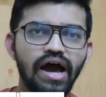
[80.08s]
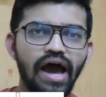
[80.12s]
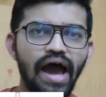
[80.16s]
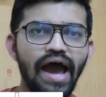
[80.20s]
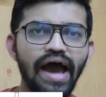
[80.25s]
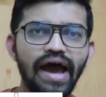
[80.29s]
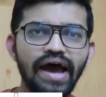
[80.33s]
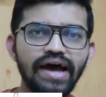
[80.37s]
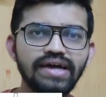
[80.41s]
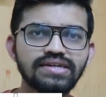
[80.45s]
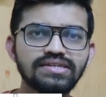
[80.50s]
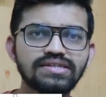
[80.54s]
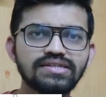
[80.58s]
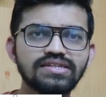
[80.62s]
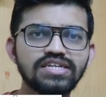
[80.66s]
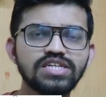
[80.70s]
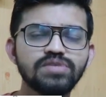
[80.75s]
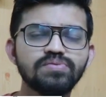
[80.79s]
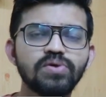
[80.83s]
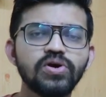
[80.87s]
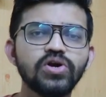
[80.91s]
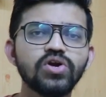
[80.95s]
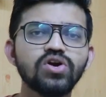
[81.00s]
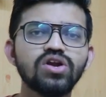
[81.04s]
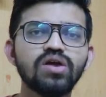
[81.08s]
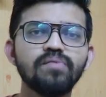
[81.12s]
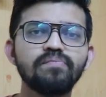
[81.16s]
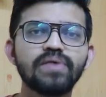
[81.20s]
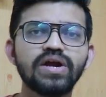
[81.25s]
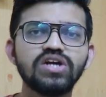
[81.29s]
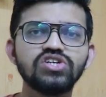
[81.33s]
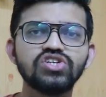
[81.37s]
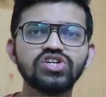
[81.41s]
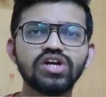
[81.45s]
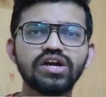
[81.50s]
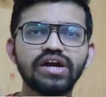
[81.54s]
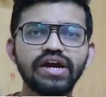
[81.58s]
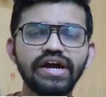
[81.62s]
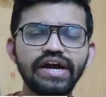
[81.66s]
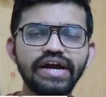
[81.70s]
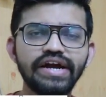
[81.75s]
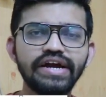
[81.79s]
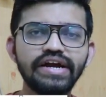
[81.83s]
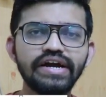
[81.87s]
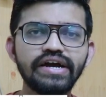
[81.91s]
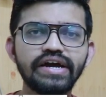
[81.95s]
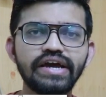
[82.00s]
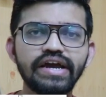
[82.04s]
As this particular pressure
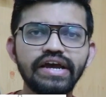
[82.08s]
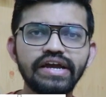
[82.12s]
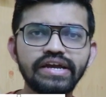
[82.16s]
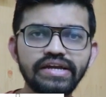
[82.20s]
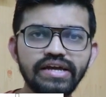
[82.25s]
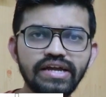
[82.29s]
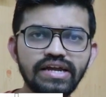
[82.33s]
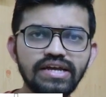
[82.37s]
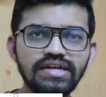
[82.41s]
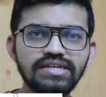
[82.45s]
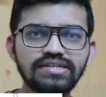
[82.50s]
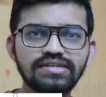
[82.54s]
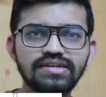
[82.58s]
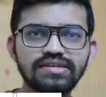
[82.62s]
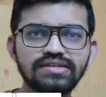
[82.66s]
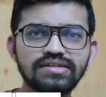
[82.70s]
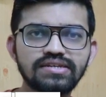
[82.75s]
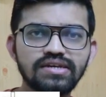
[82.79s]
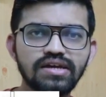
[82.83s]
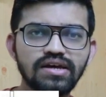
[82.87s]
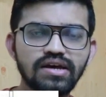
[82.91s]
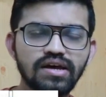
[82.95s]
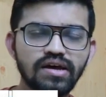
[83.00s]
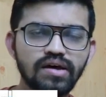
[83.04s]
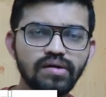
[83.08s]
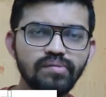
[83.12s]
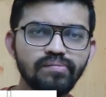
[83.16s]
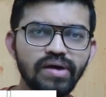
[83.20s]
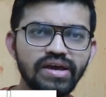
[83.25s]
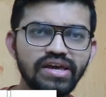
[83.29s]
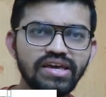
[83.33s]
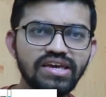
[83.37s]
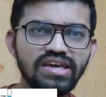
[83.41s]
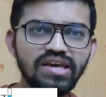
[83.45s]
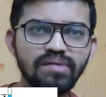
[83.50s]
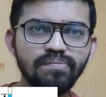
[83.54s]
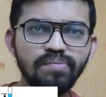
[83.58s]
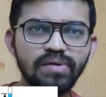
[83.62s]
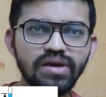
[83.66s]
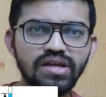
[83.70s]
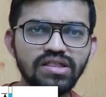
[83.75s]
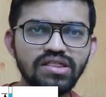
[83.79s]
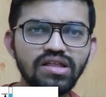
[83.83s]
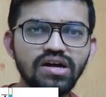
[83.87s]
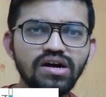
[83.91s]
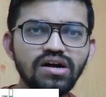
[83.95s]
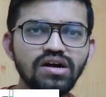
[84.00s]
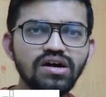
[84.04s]
head increases by
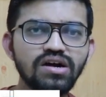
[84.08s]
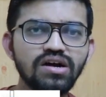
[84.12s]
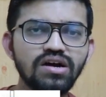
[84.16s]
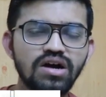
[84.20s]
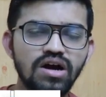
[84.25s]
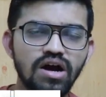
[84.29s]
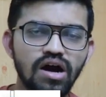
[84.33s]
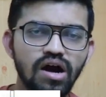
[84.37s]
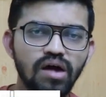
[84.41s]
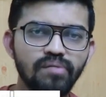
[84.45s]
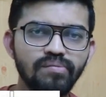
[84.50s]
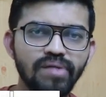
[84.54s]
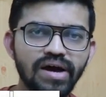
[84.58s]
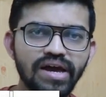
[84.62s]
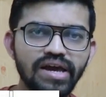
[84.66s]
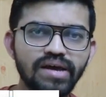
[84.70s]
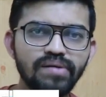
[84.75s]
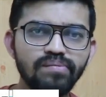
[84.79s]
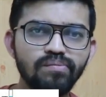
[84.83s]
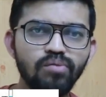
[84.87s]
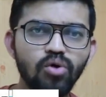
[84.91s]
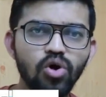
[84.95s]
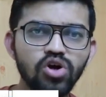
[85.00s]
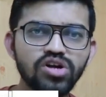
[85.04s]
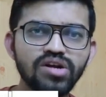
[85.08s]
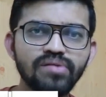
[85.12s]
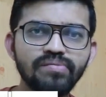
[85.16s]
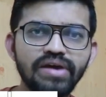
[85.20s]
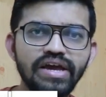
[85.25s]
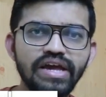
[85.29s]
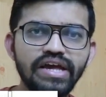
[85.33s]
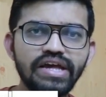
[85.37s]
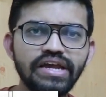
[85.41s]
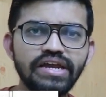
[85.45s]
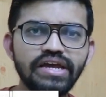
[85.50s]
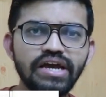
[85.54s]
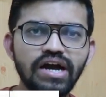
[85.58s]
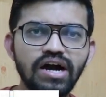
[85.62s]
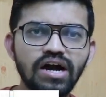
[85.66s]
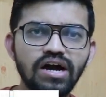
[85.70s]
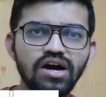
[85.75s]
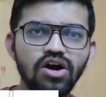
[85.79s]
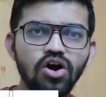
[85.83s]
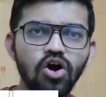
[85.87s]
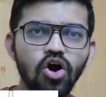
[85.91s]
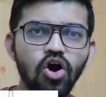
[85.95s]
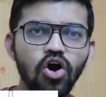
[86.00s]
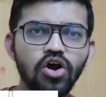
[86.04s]
keeping my bottom
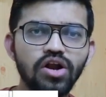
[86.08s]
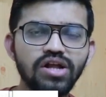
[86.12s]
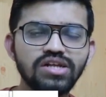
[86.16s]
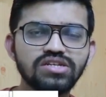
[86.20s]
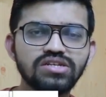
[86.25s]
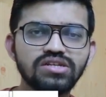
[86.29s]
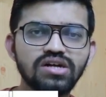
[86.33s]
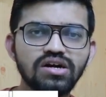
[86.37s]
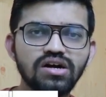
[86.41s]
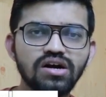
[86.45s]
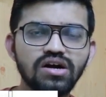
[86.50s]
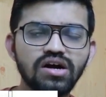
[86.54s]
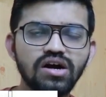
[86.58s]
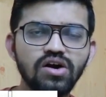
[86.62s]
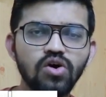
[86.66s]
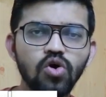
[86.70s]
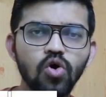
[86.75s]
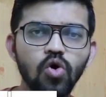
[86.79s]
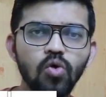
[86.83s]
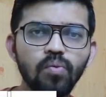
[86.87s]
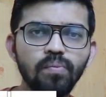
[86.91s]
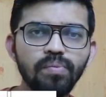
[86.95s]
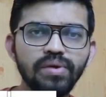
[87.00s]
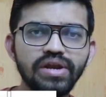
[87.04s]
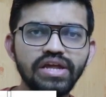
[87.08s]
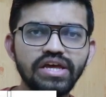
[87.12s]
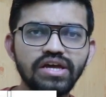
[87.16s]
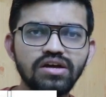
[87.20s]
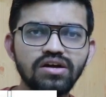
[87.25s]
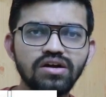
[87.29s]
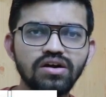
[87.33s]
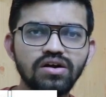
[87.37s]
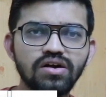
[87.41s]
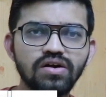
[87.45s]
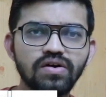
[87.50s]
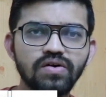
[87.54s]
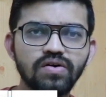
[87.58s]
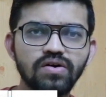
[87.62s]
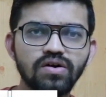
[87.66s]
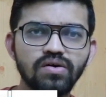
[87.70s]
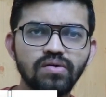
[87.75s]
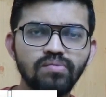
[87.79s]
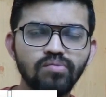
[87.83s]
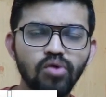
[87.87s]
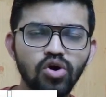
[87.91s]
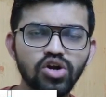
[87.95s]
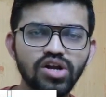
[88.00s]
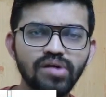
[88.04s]
area, or else the opening
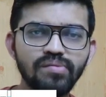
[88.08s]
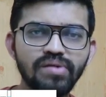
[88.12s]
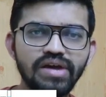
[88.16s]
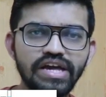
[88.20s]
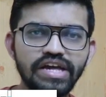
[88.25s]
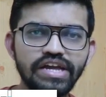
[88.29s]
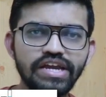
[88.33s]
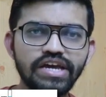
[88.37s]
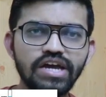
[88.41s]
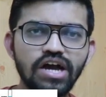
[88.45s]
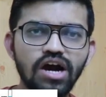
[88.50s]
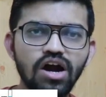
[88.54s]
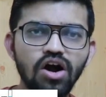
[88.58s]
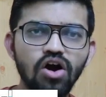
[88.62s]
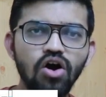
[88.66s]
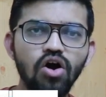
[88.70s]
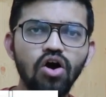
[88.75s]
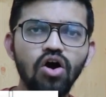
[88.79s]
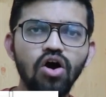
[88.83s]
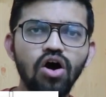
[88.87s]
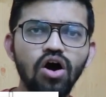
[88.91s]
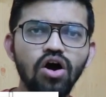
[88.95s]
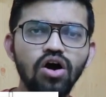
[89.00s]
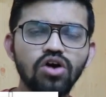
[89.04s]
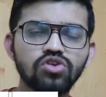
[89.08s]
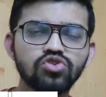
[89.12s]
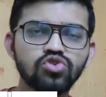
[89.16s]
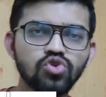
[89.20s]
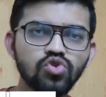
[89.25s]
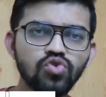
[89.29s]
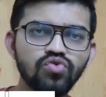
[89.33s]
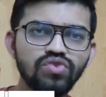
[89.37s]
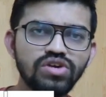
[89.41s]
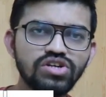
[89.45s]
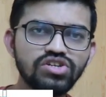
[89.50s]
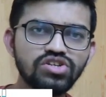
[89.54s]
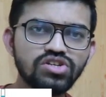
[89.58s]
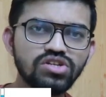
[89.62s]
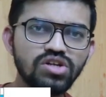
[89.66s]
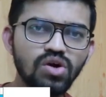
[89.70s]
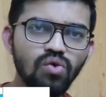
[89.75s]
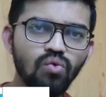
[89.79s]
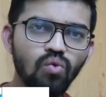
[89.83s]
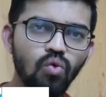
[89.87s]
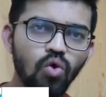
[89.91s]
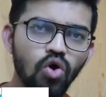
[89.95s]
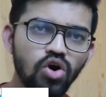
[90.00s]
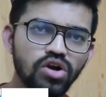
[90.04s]
bottom area through which the
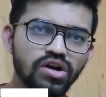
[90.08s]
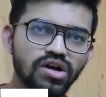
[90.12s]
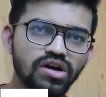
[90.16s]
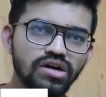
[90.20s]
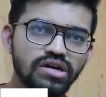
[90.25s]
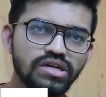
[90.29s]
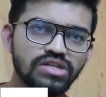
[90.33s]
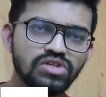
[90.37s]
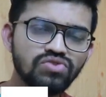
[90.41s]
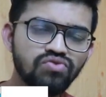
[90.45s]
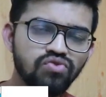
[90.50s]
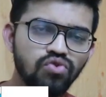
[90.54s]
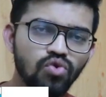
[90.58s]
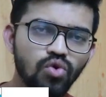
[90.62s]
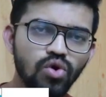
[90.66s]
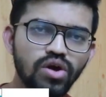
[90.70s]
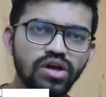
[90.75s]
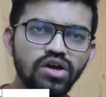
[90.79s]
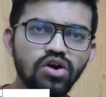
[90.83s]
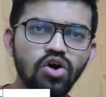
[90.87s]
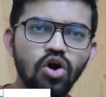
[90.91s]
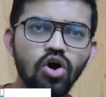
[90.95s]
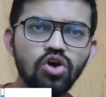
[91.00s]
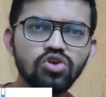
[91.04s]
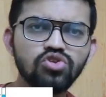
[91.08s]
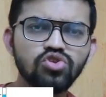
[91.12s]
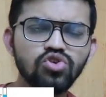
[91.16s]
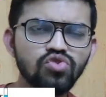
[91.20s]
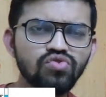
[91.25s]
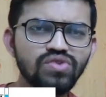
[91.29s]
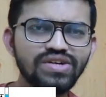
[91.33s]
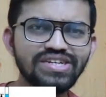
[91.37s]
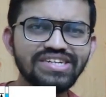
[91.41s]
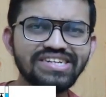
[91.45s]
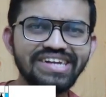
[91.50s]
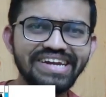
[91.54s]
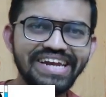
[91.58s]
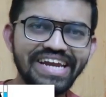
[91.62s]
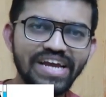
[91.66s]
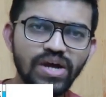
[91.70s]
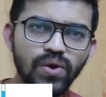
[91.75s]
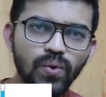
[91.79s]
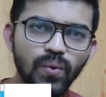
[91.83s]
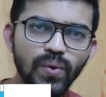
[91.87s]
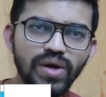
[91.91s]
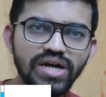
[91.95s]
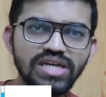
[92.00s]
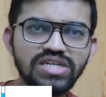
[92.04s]
water is flowing or through which the
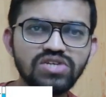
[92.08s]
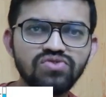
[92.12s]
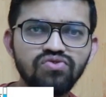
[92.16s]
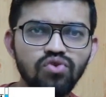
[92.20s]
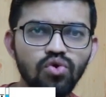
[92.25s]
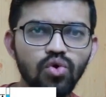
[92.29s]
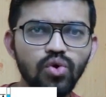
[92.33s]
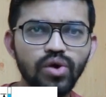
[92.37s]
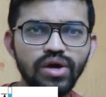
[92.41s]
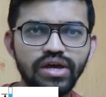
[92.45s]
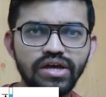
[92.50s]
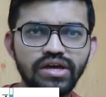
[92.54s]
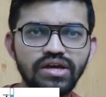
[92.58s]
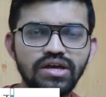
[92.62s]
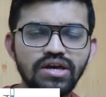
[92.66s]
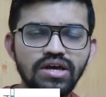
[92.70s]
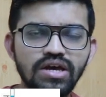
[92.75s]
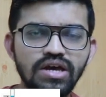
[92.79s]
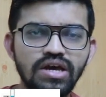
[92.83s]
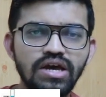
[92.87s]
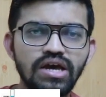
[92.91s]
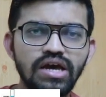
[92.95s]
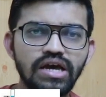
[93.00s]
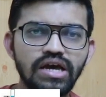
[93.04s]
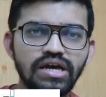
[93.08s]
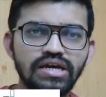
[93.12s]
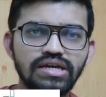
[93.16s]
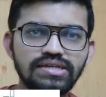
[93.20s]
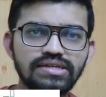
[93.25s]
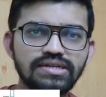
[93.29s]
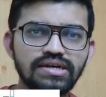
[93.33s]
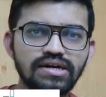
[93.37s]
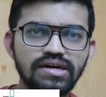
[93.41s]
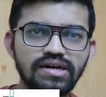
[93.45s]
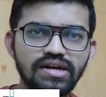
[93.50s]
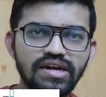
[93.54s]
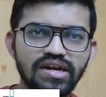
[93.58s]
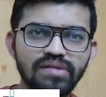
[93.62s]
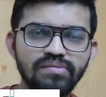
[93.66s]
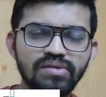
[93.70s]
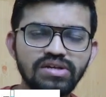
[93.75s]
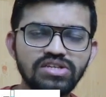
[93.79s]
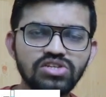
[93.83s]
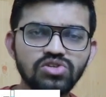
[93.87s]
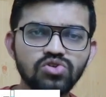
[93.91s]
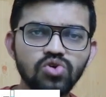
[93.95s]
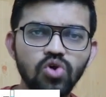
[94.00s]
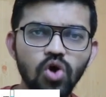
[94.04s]
liquid is flowing
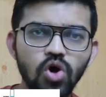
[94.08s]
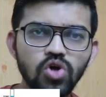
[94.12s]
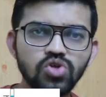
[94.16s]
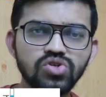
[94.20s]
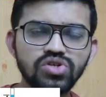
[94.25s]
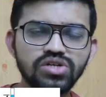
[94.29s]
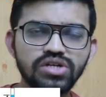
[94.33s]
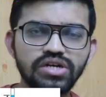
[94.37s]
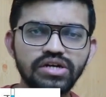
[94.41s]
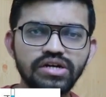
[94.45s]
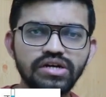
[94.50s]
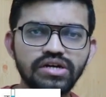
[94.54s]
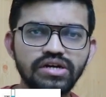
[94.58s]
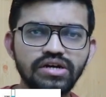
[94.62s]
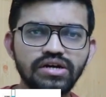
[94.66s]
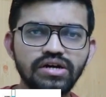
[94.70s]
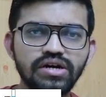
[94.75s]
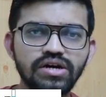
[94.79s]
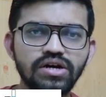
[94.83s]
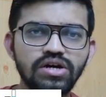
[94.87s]
remains constant.